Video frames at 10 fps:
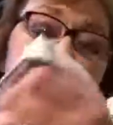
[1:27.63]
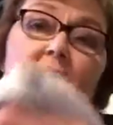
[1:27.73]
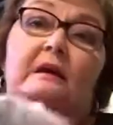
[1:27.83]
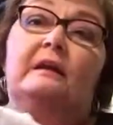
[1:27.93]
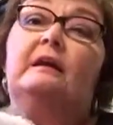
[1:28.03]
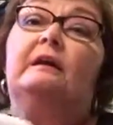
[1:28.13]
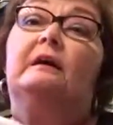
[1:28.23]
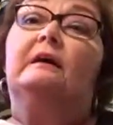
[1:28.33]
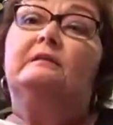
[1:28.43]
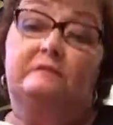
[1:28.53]
And it
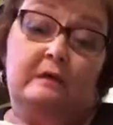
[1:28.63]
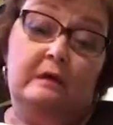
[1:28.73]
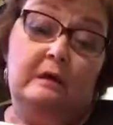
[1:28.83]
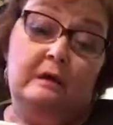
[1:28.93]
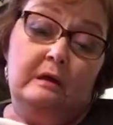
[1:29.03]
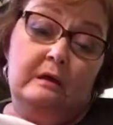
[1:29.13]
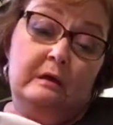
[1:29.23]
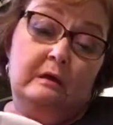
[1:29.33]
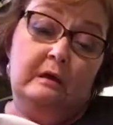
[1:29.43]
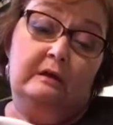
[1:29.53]
is...
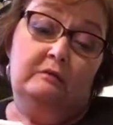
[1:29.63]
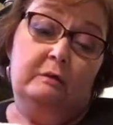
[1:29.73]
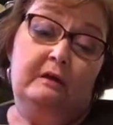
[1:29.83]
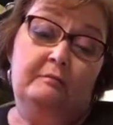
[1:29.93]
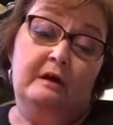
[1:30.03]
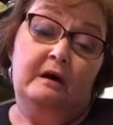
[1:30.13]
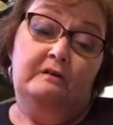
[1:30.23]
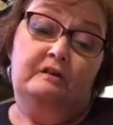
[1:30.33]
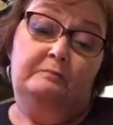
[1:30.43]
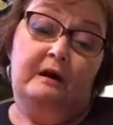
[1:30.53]
12
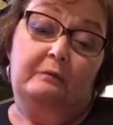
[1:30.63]
months is by